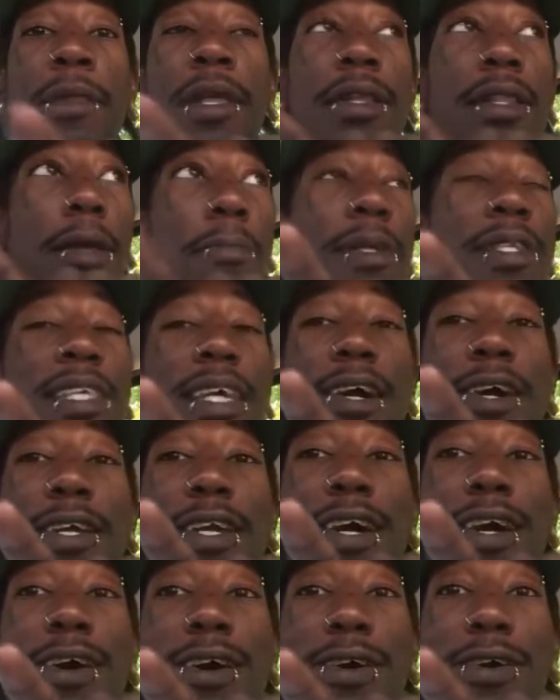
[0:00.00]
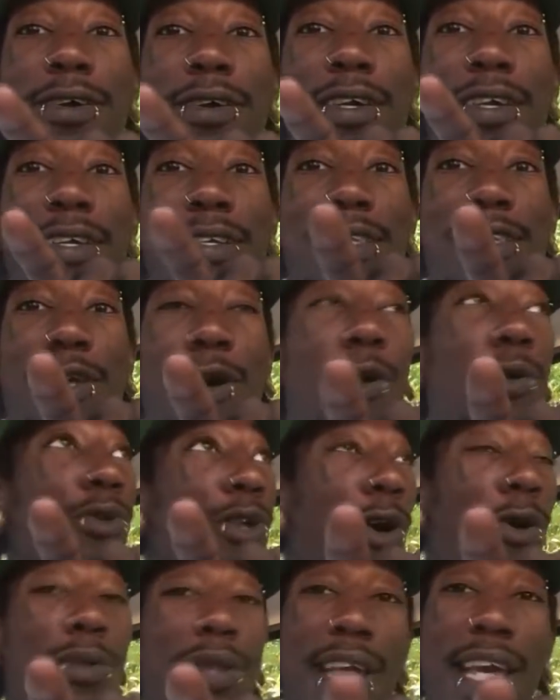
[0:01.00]
Let me tell y'all. Don't
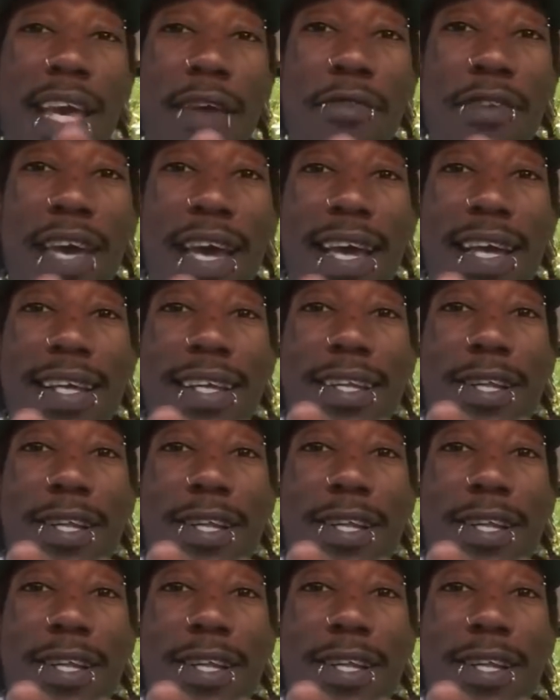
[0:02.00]
don't leave yet.